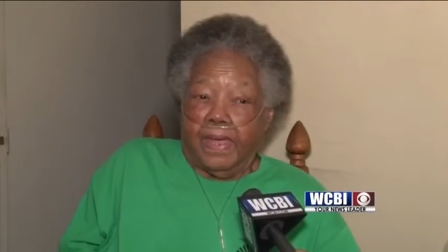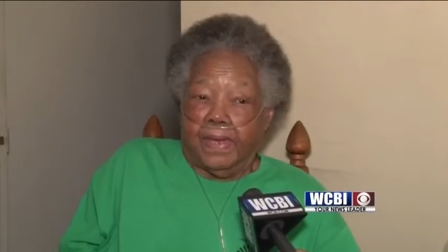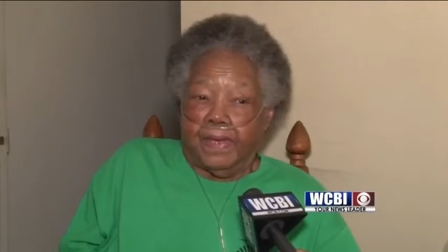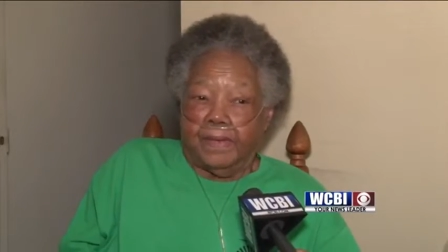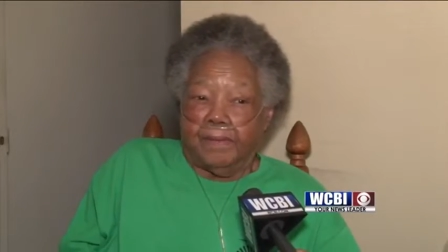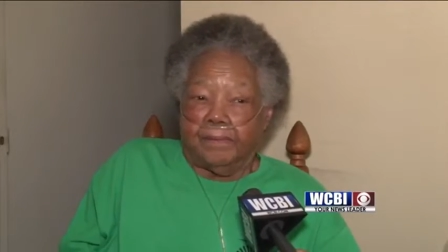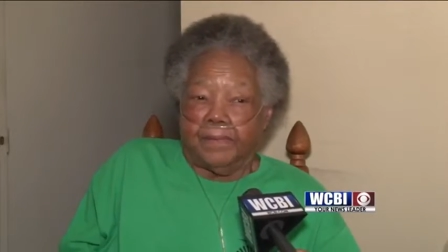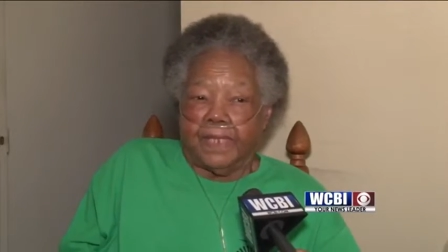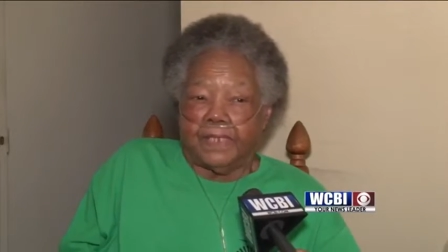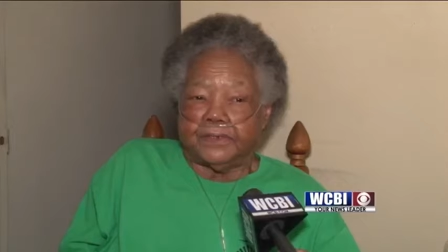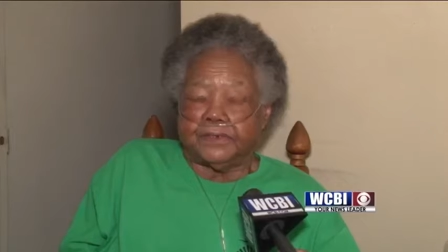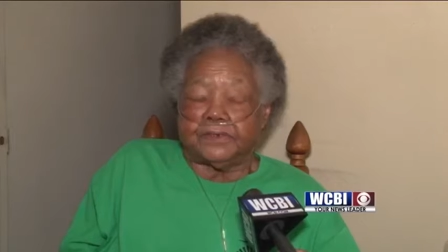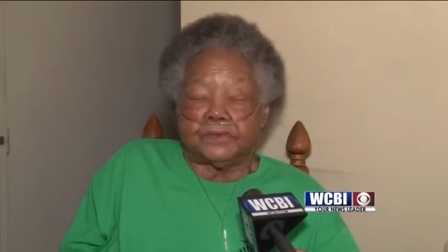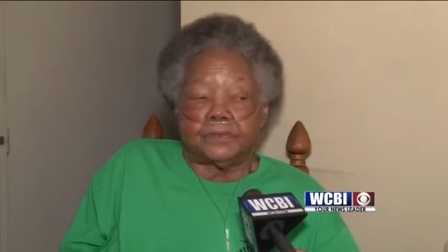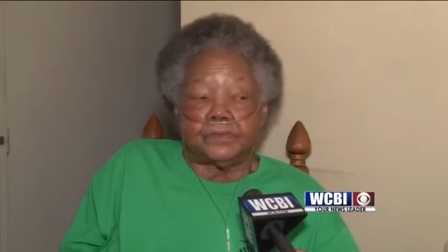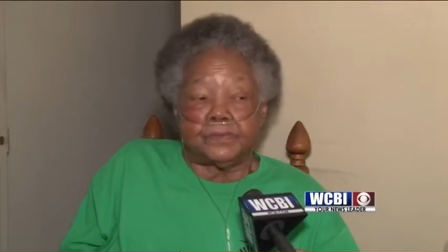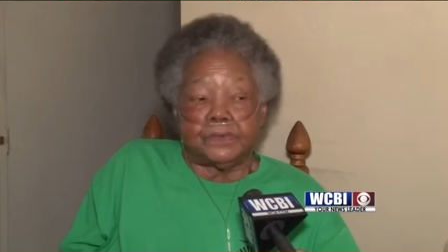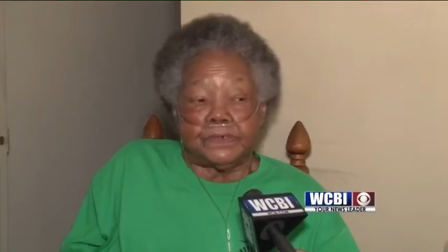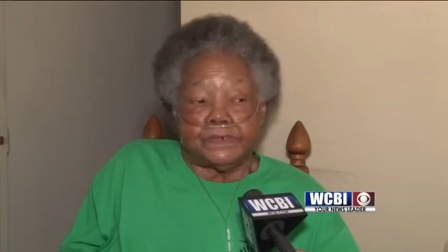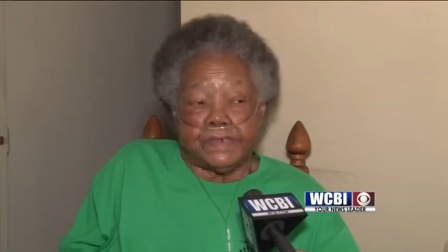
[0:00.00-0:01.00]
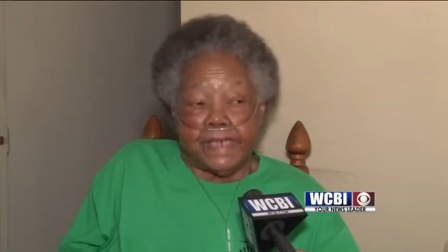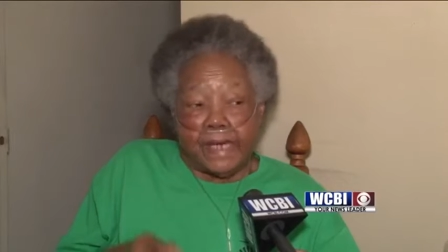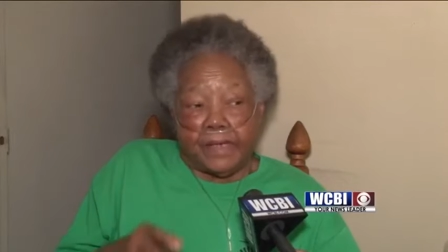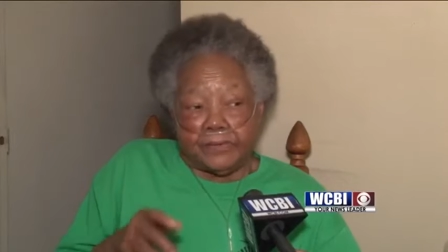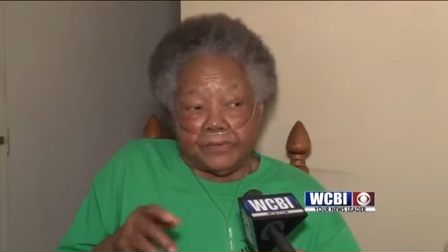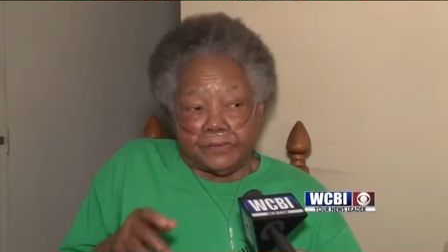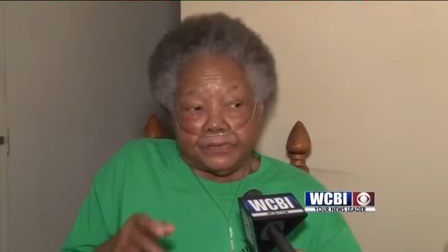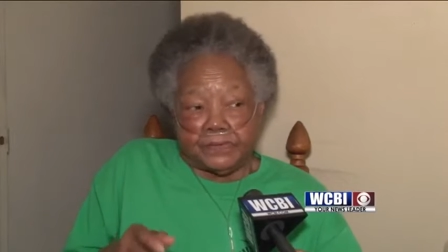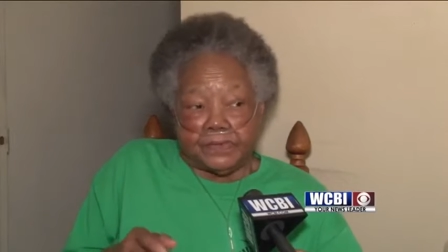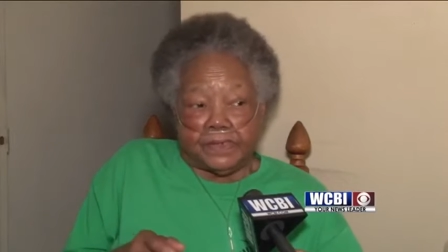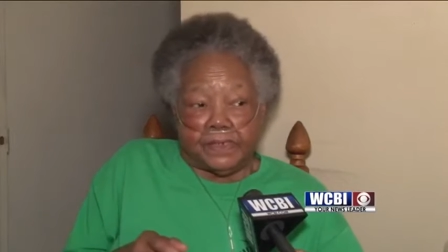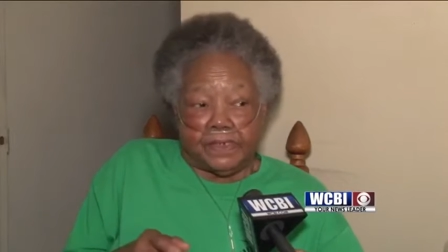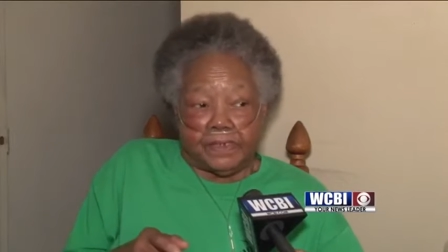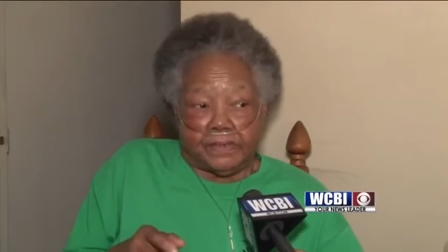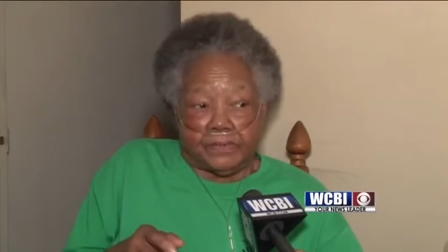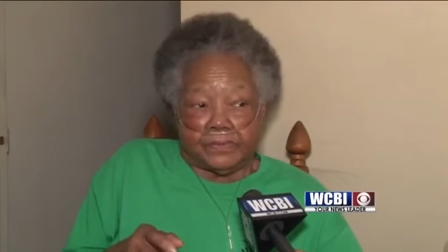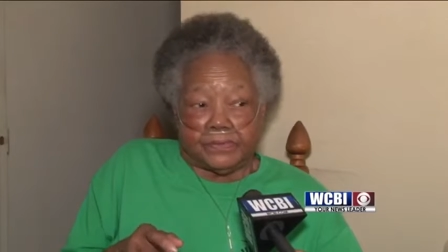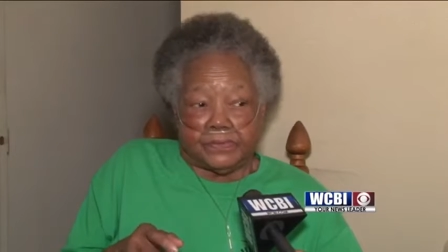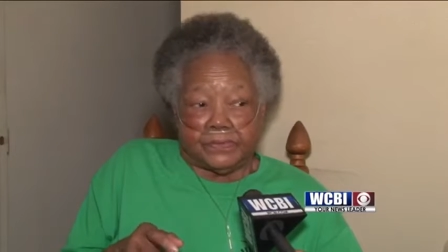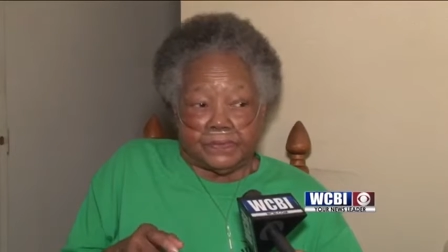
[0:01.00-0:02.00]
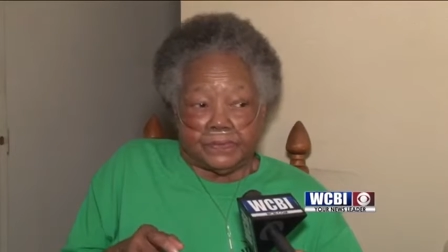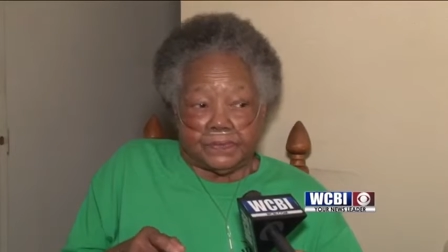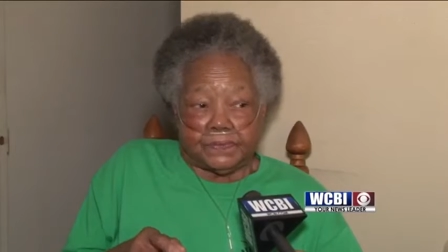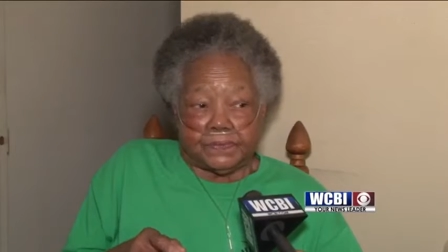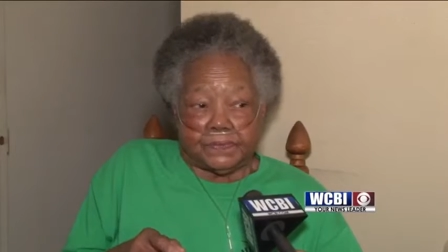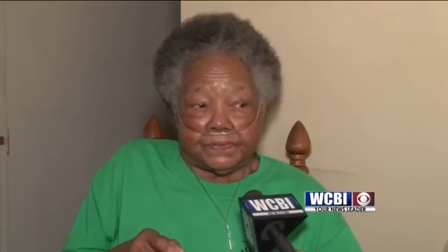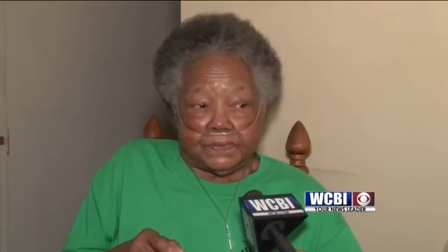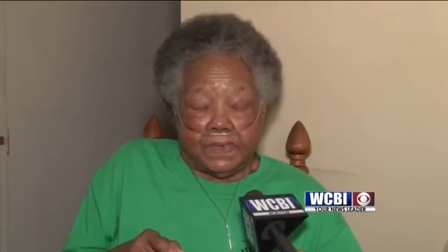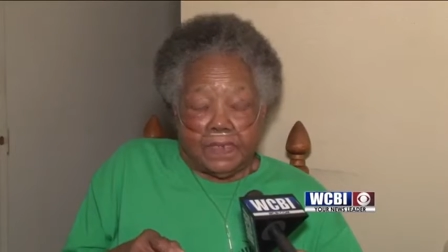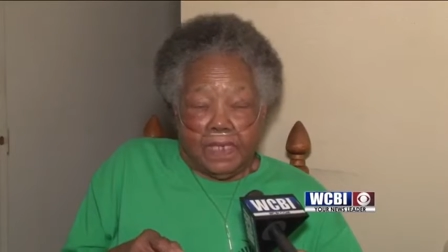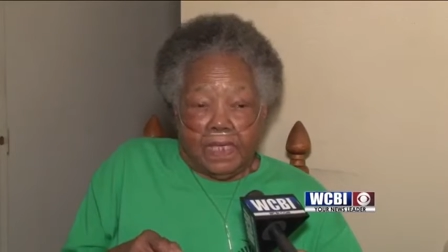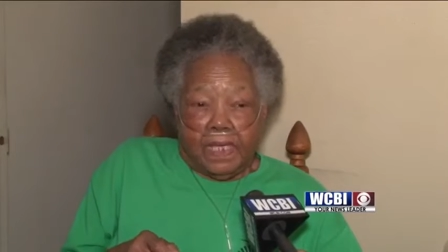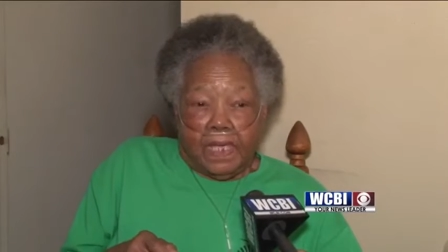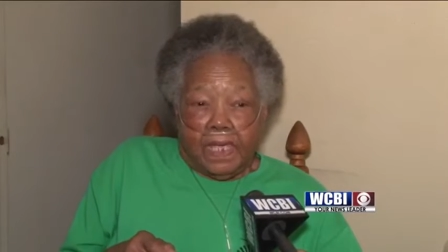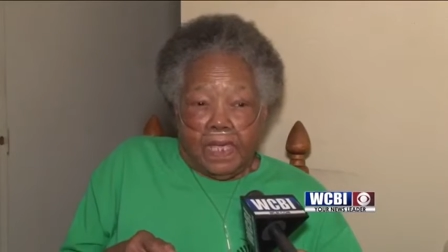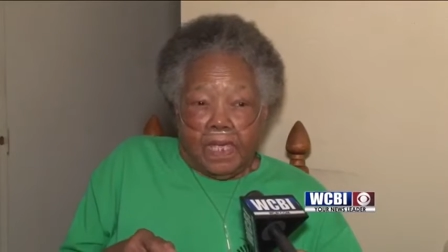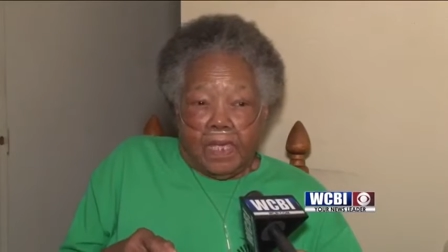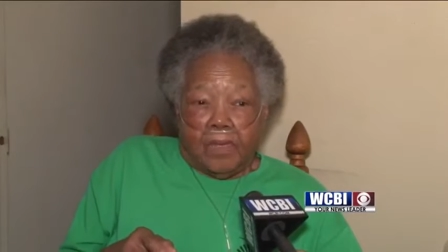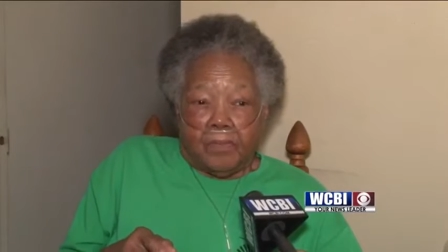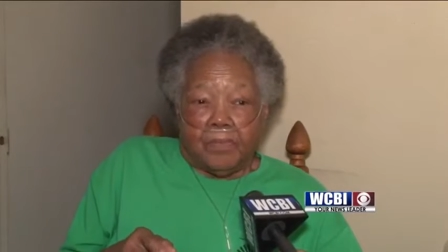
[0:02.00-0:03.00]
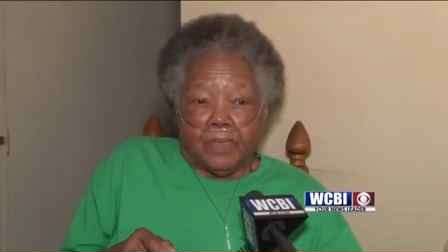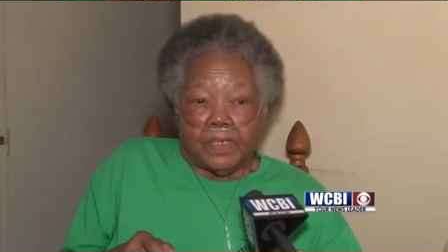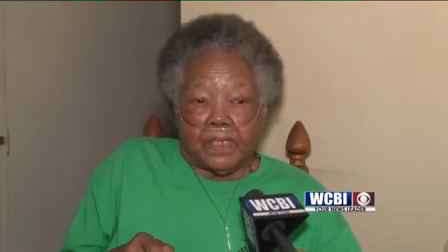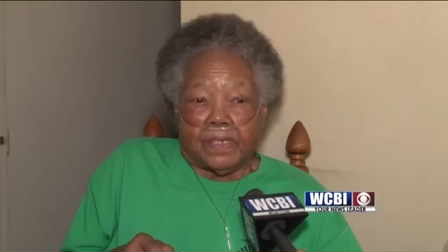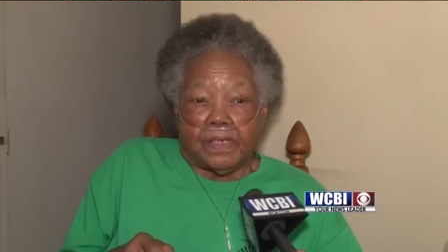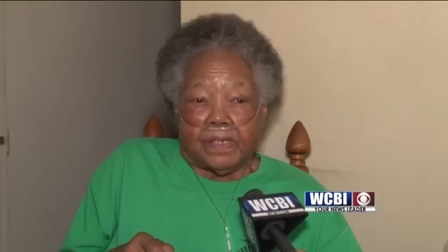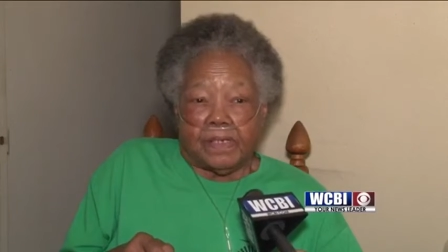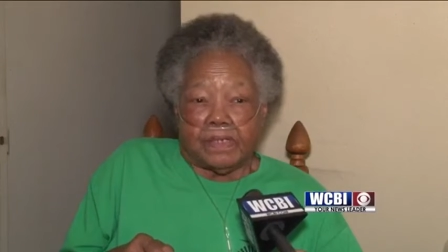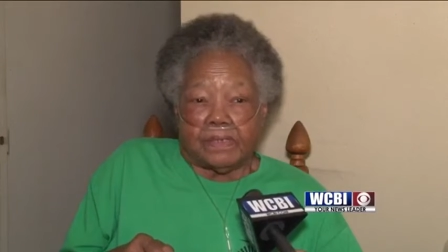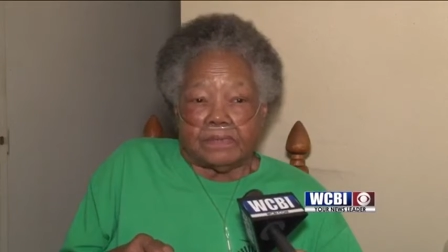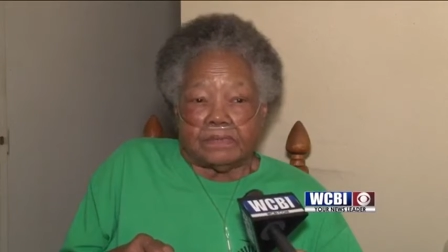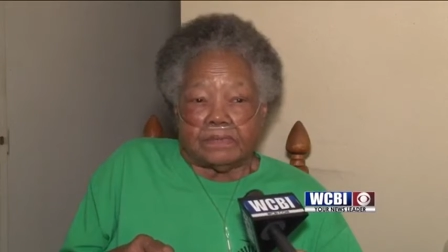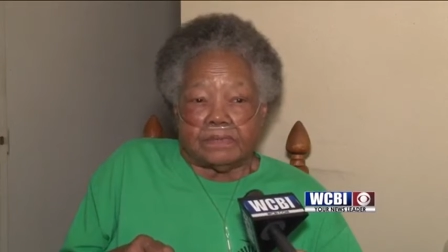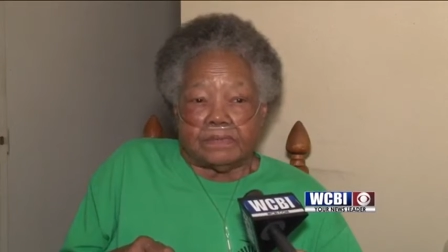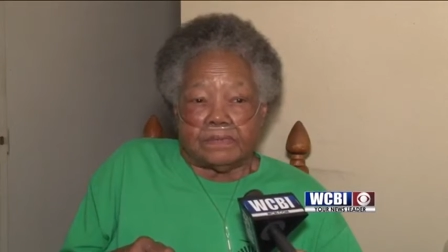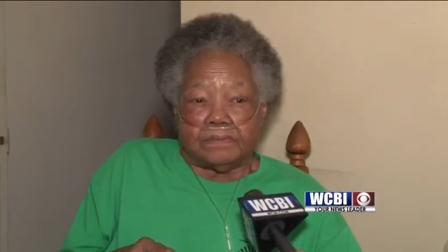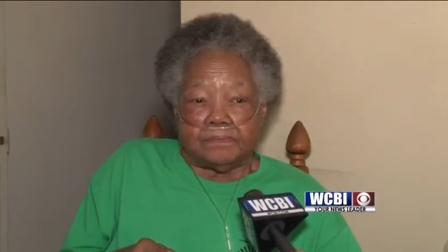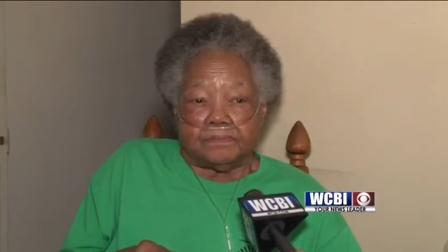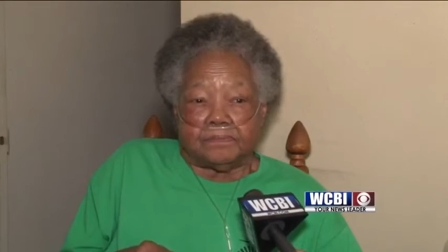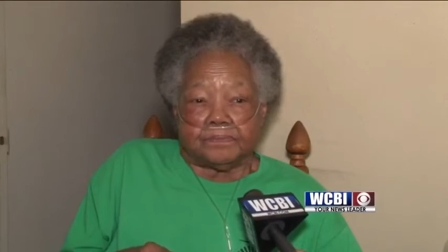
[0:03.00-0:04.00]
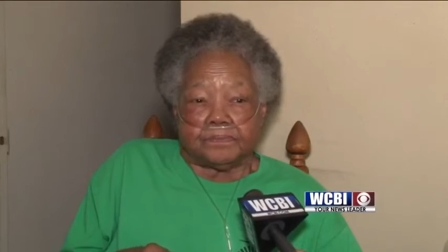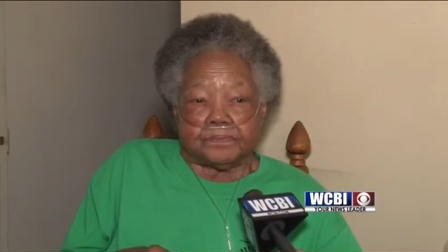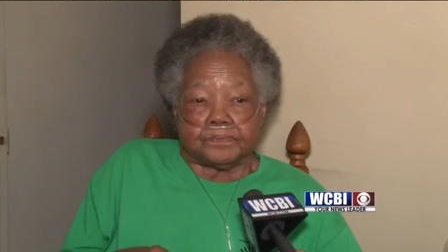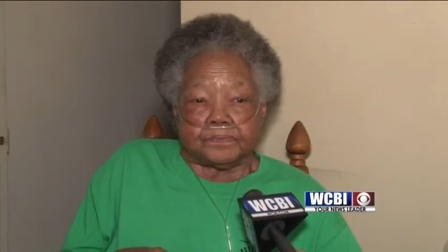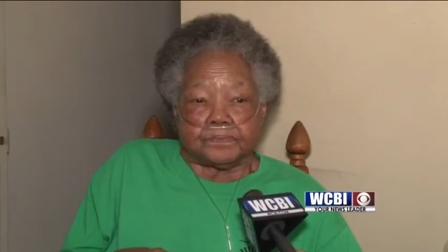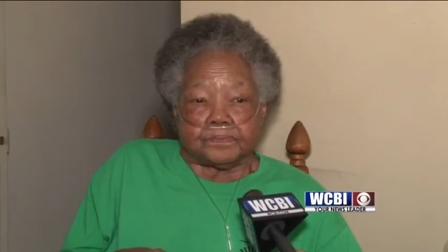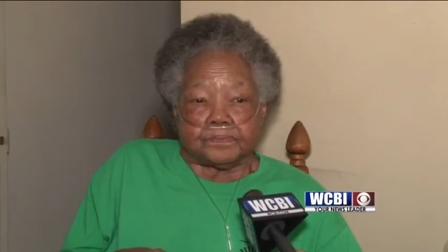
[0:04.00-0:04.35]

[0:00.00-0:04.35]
And, and they should reach out to the elders because